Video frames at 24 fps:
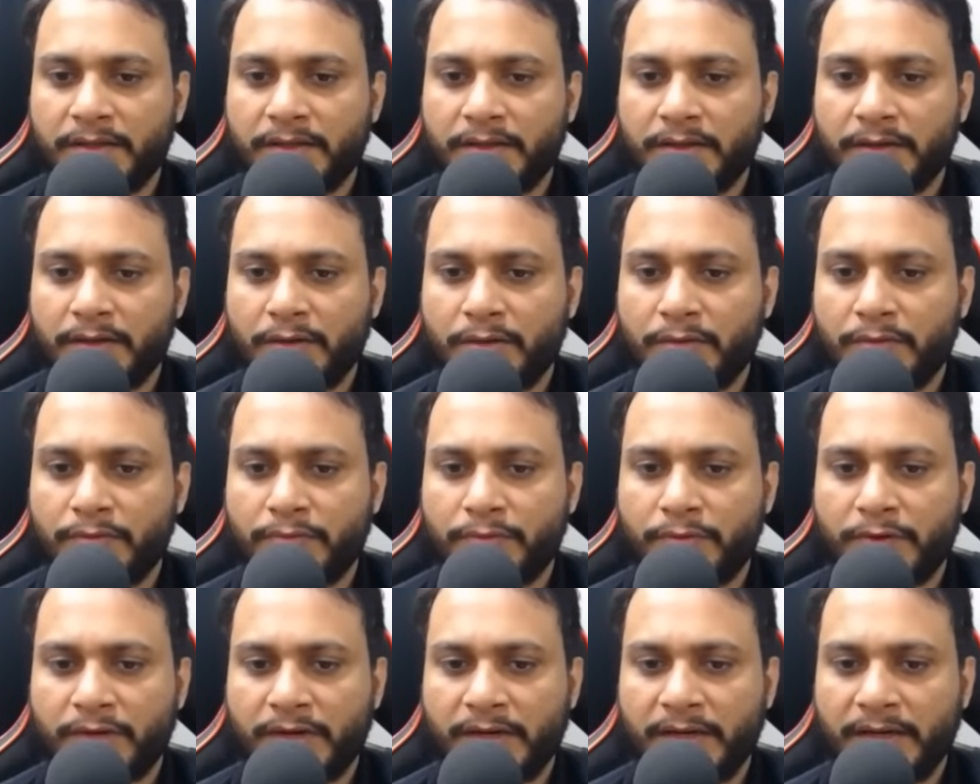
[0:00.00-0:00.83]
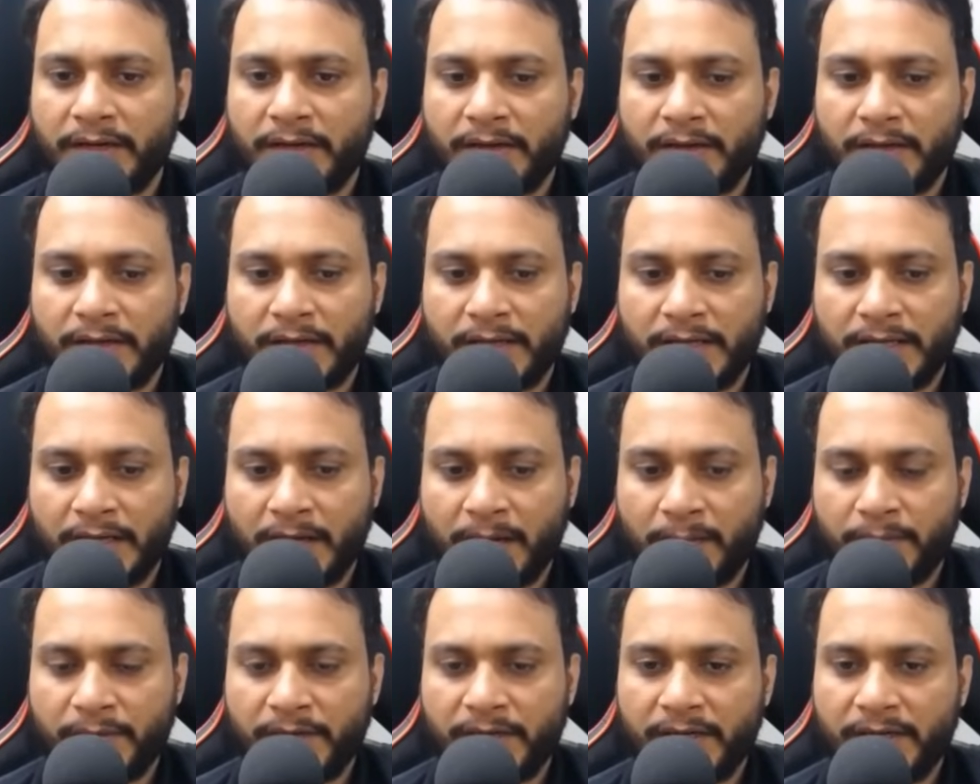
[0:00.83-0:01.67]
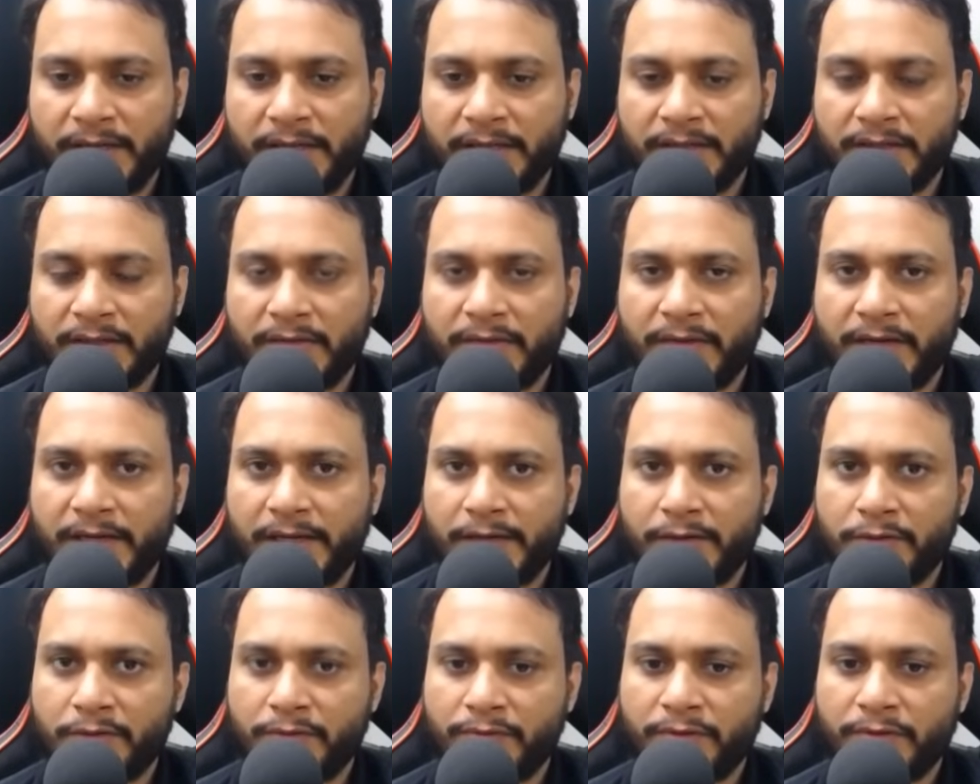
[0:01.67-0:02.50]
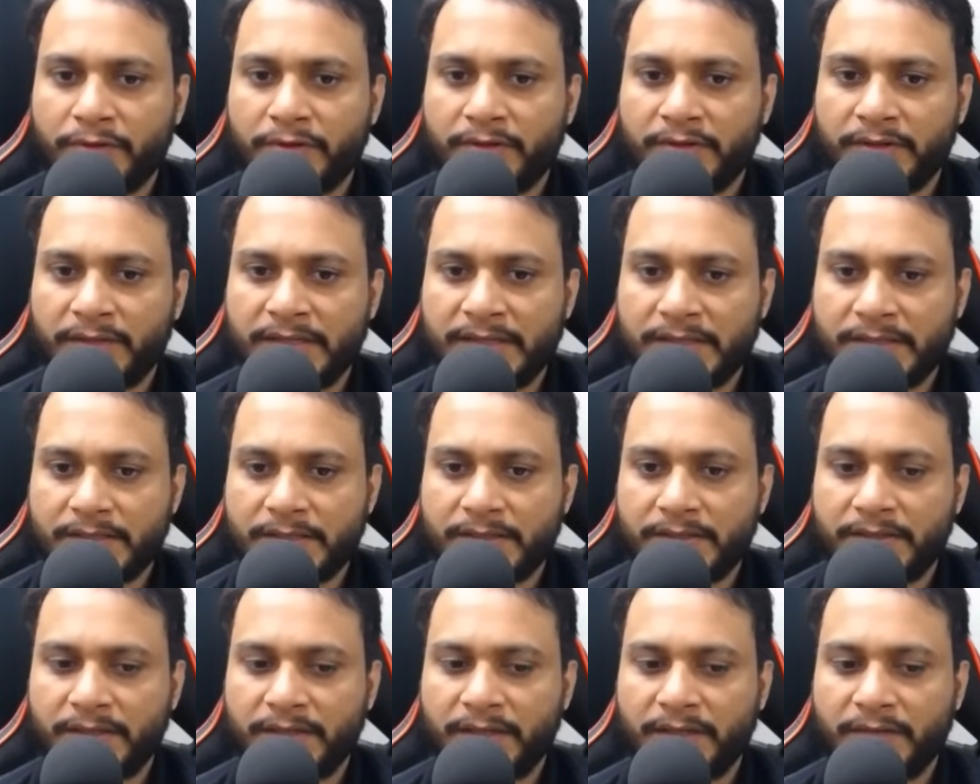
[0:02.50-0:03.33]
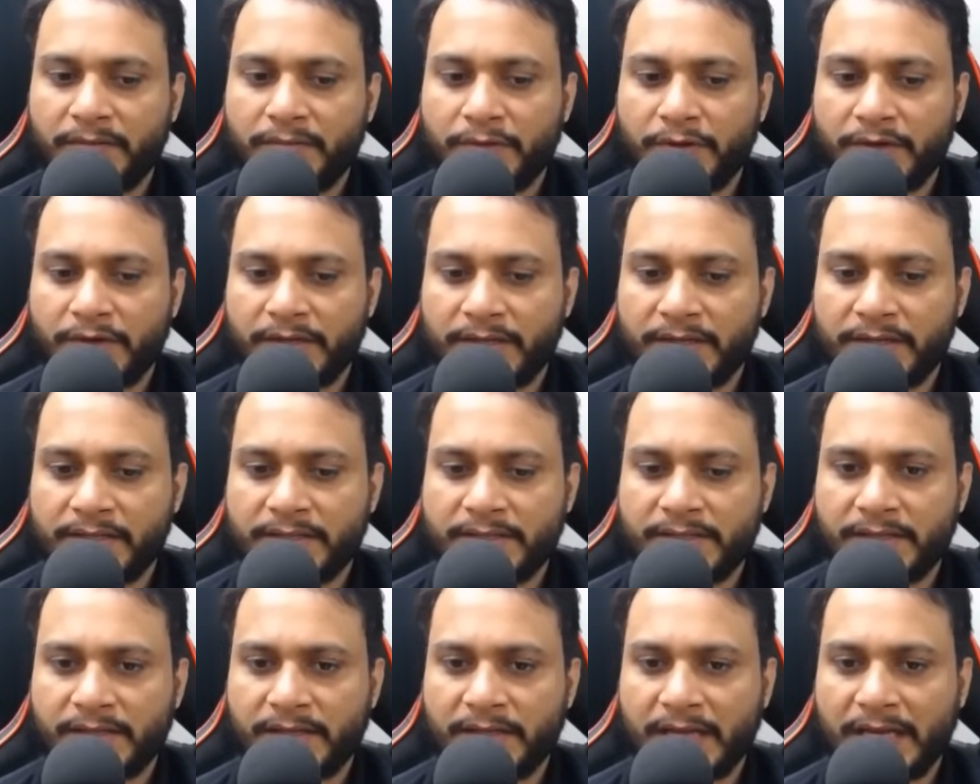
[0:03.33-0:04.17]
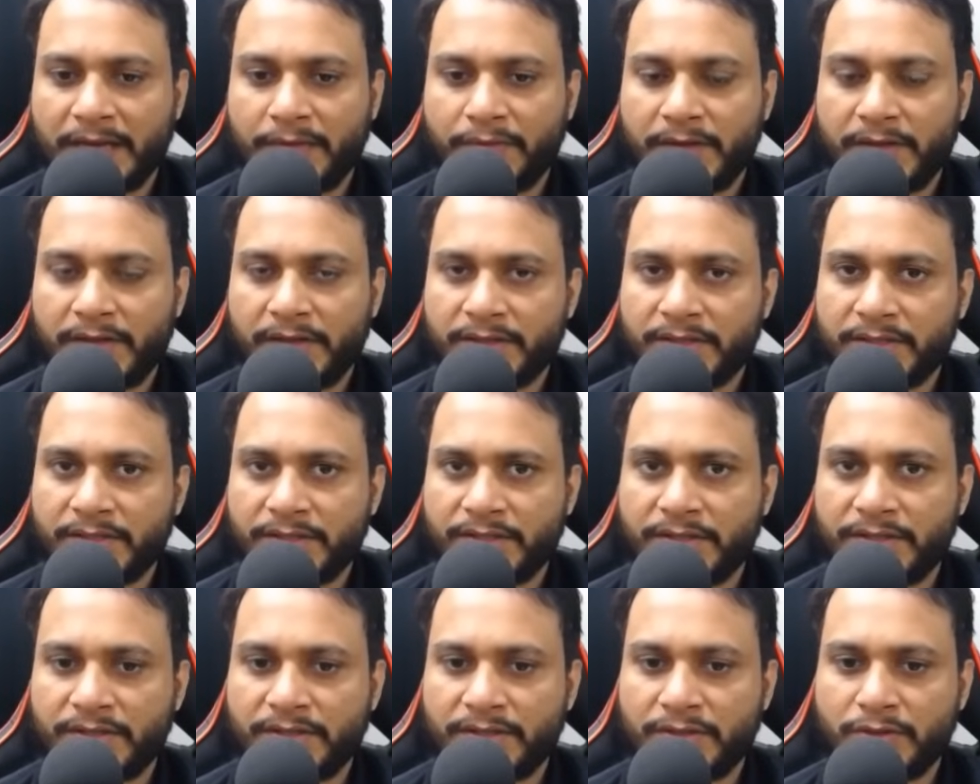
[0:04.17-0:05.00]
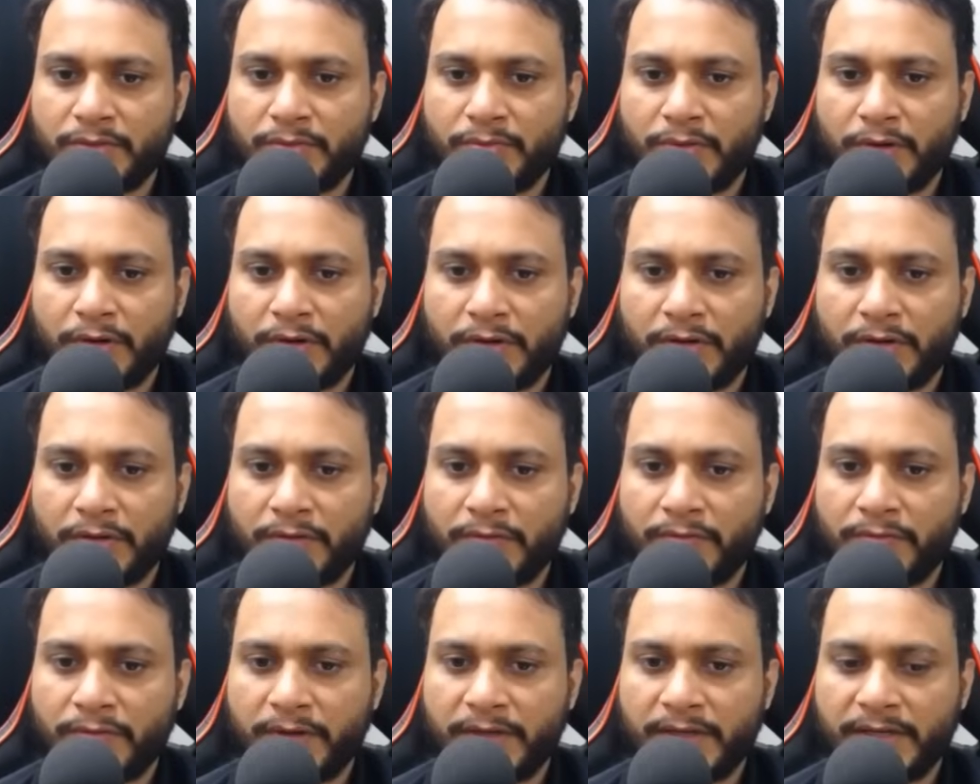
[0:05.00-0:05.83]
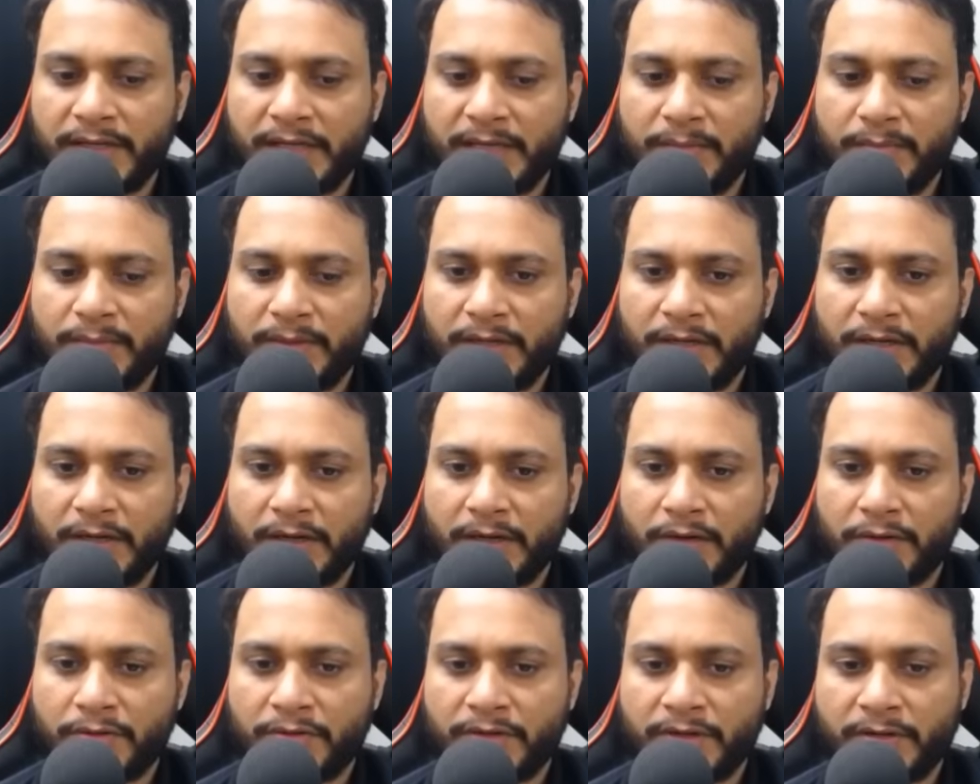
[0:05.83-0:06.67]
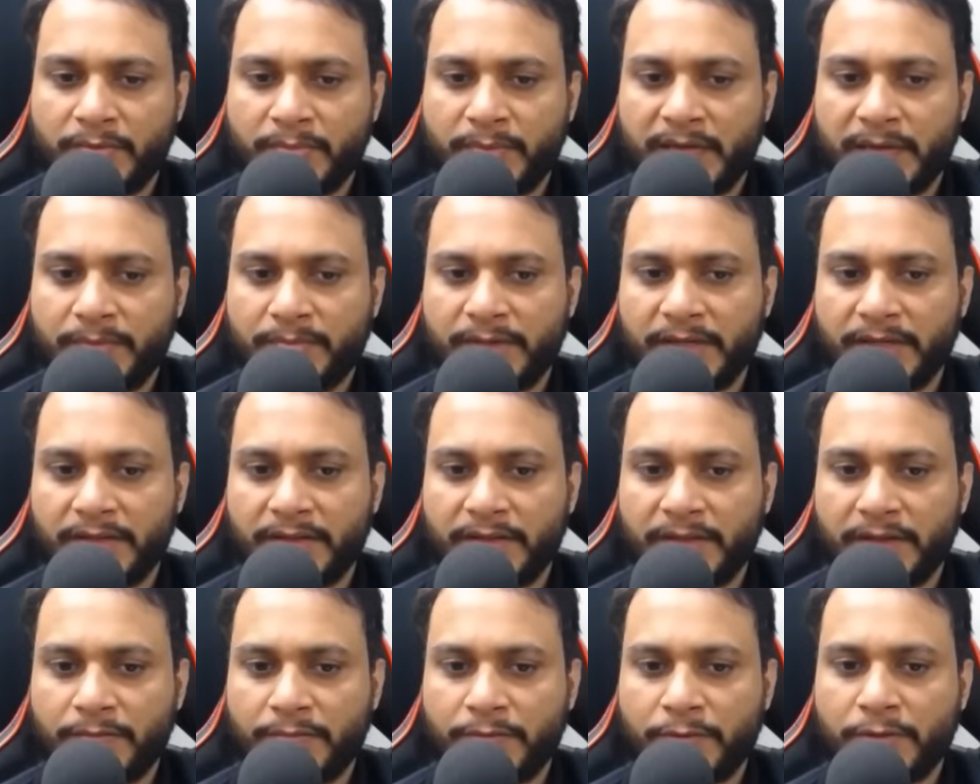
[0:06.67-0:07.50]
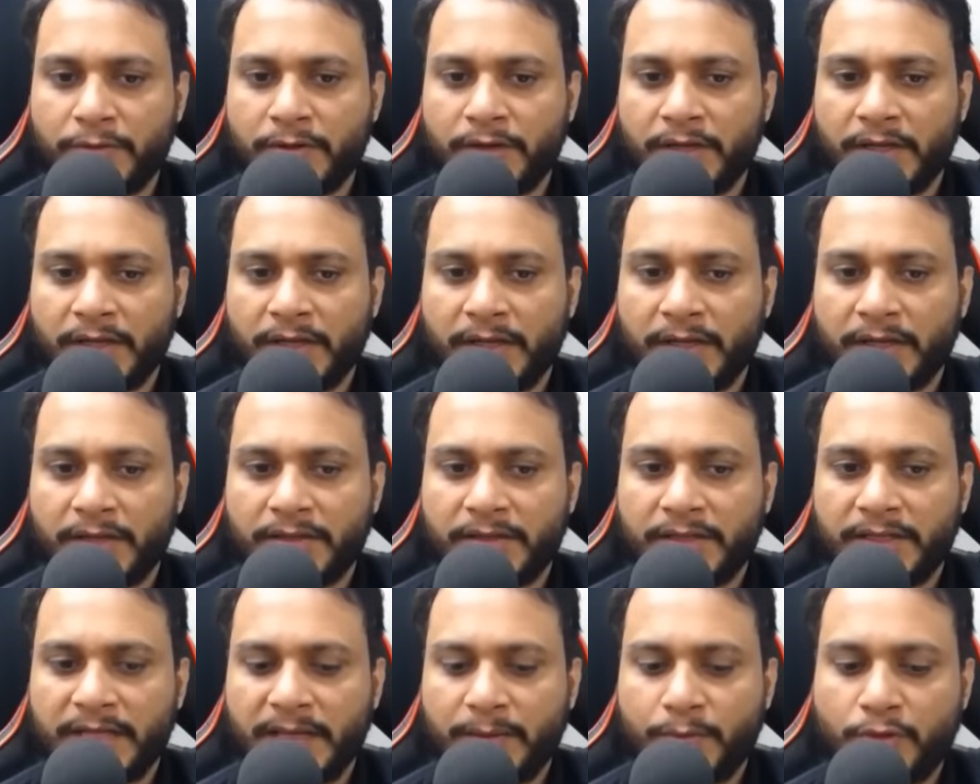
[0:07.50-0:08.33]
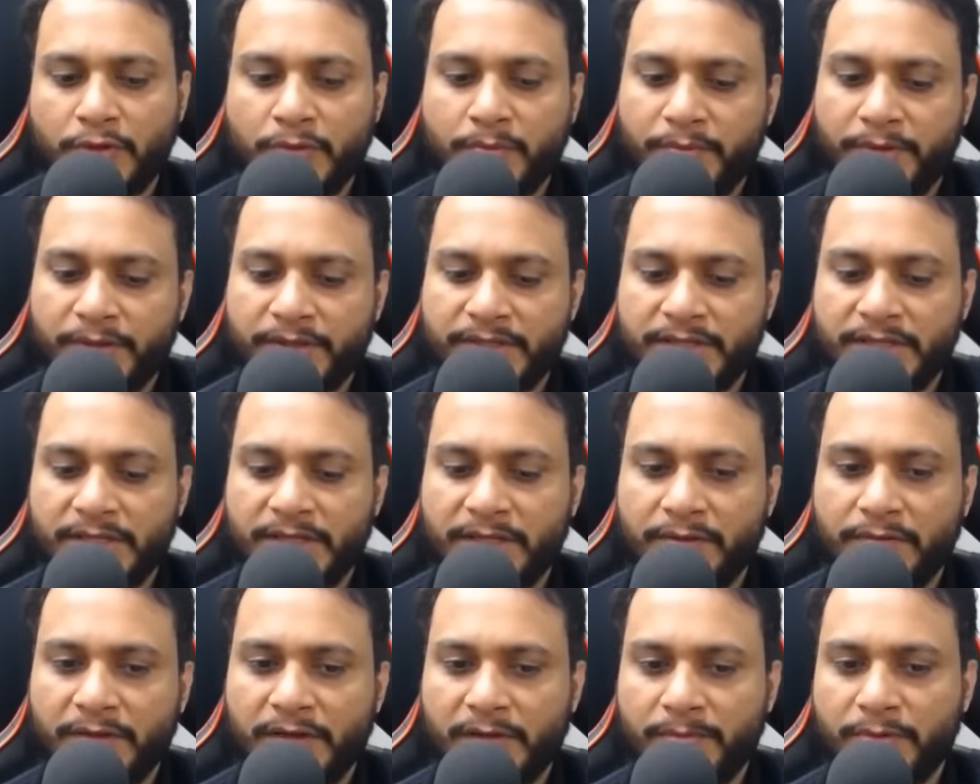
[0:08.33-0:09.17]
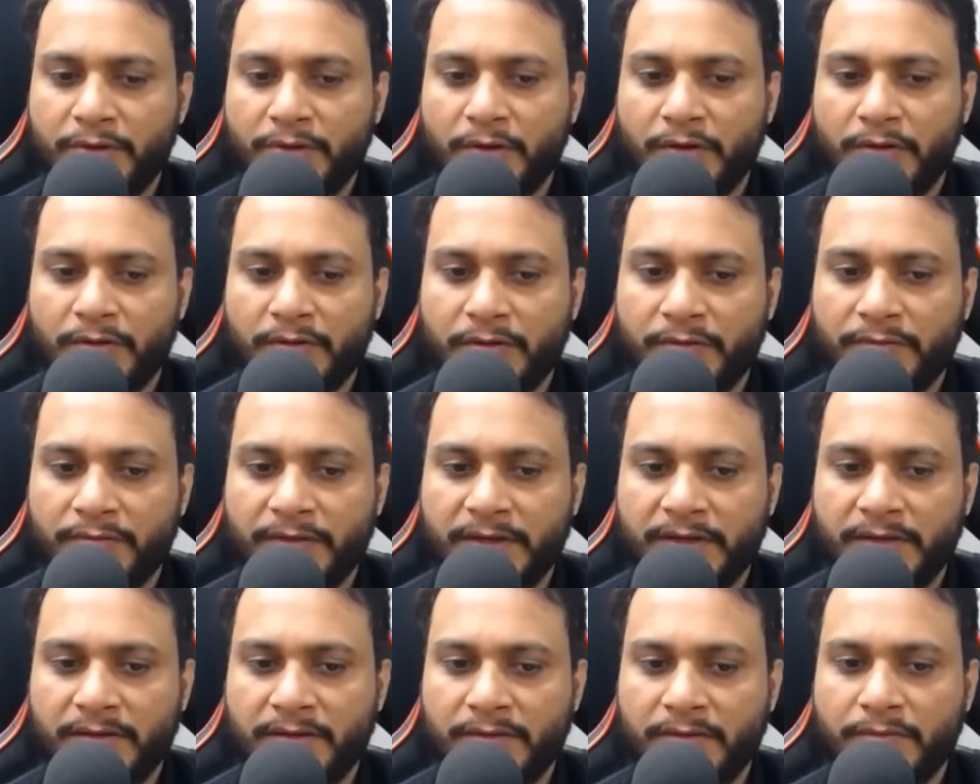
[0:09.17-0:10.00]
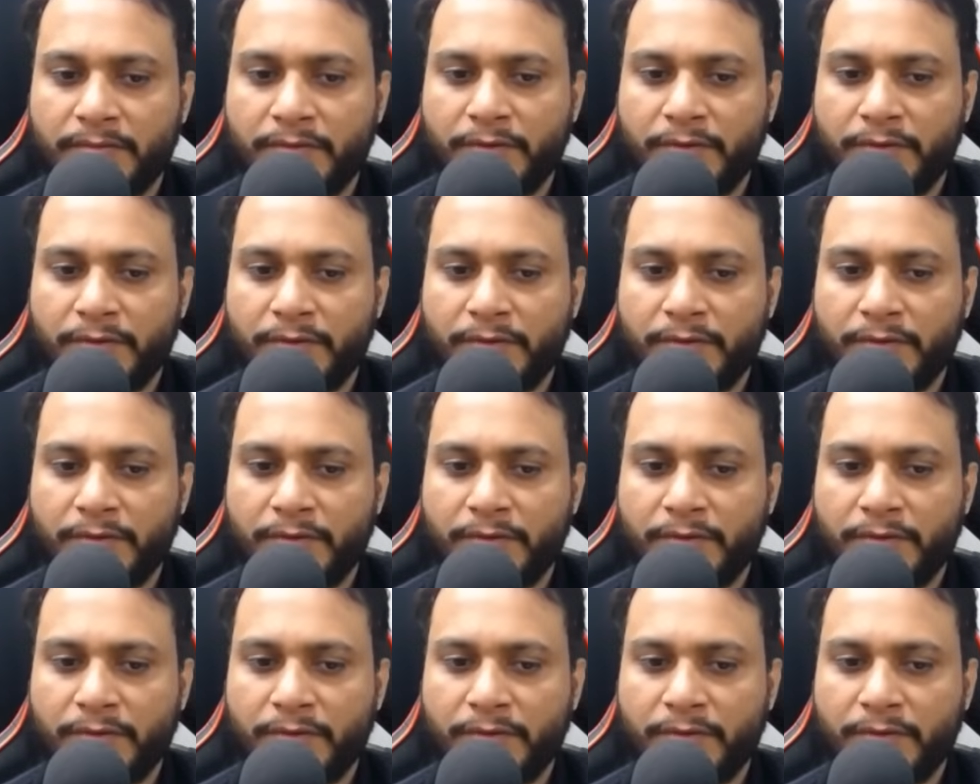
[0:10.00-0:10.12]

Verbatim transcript: Now for updating the value, for inserting, for erasing, I will just consume order of 1 time in unordered map, and therefore the time complexity will be order of n.